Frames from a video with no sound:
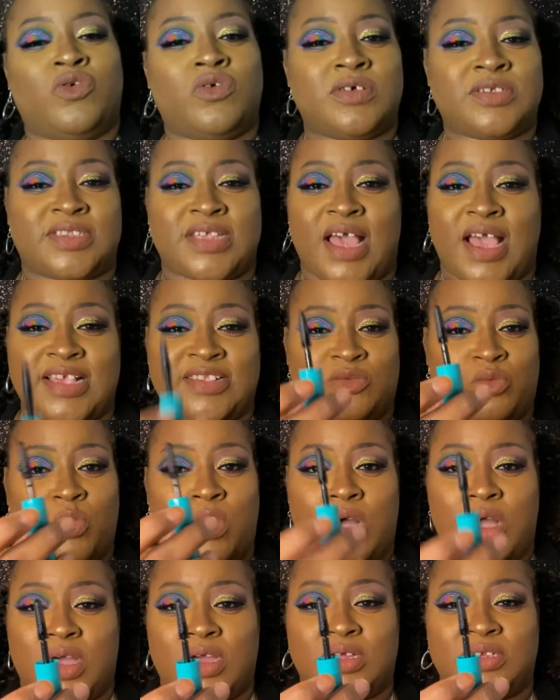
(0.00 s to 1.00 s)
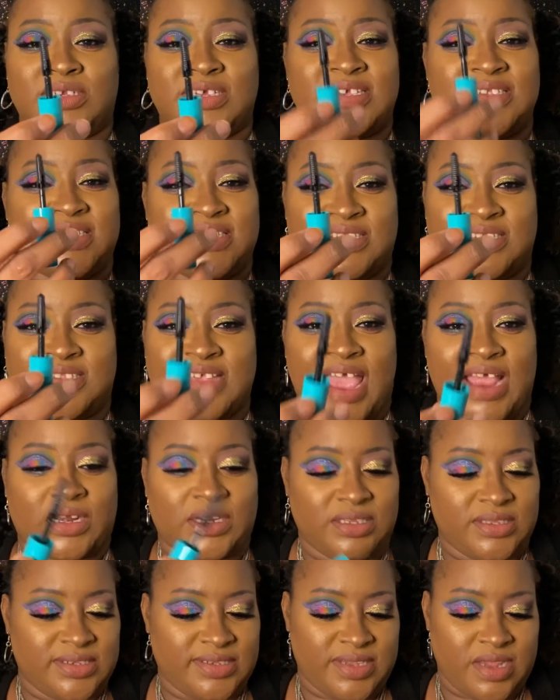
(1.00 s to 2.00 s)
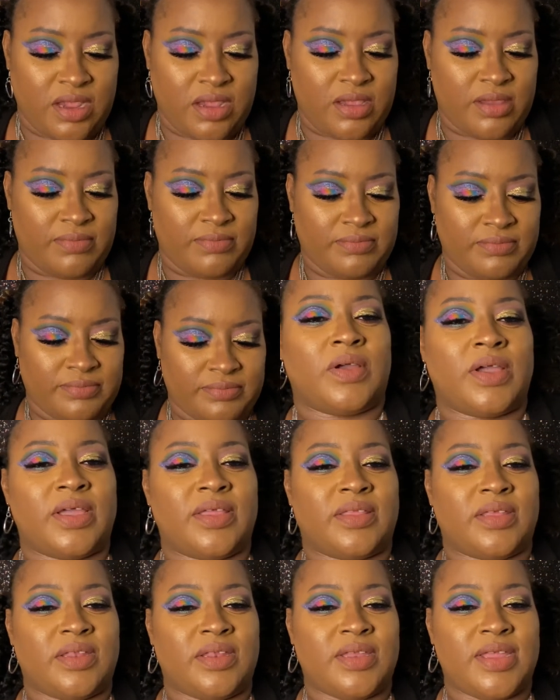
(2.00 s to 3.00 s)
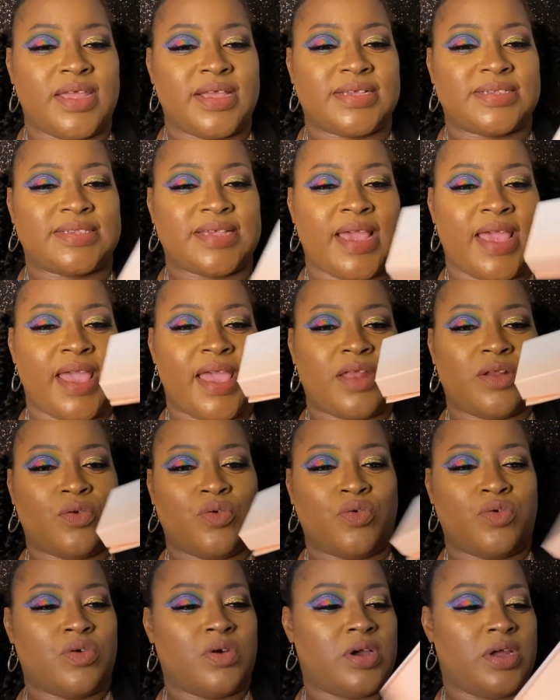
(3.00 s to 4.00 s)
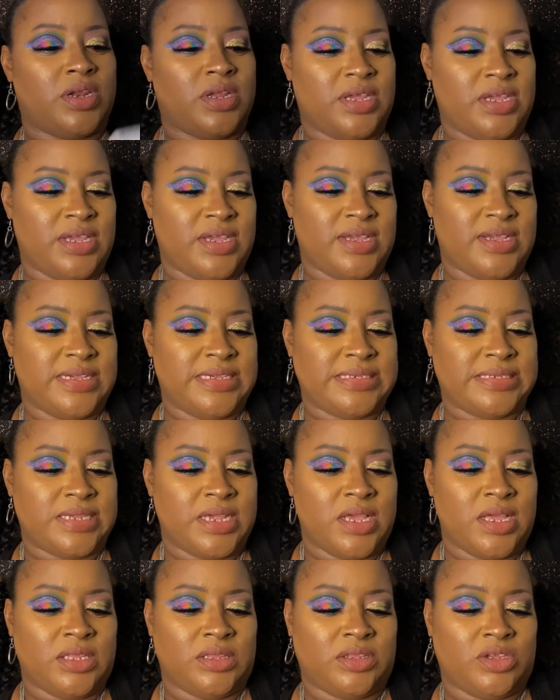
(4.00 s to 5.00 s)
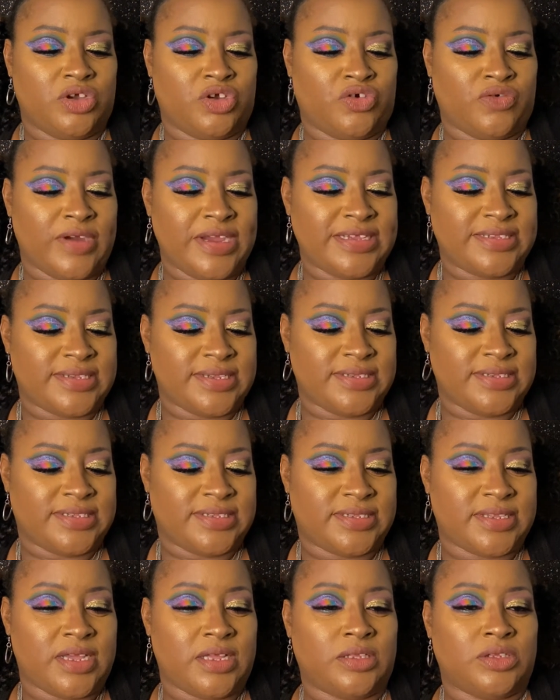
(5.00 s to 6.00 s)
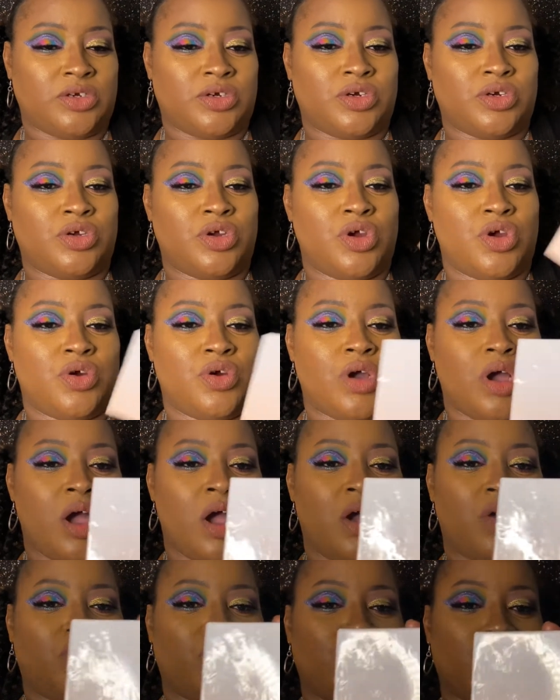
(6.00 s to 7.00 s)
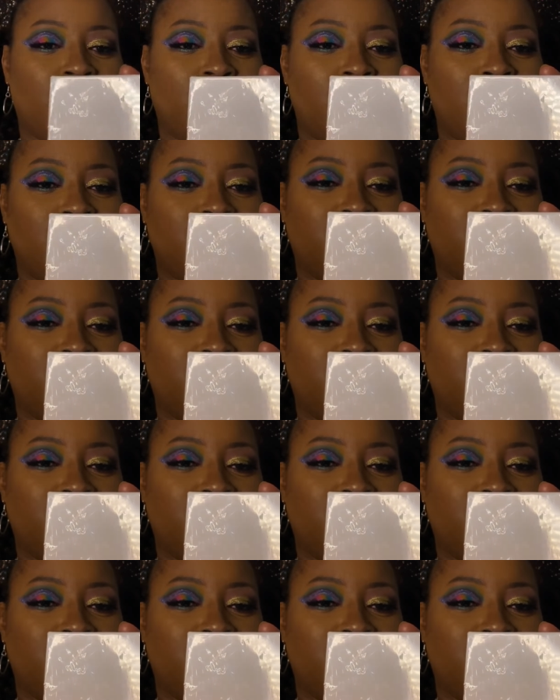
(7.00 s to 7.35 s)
size wand is exactly the same. Okay, the next add-on is the Grace and Stellar Rose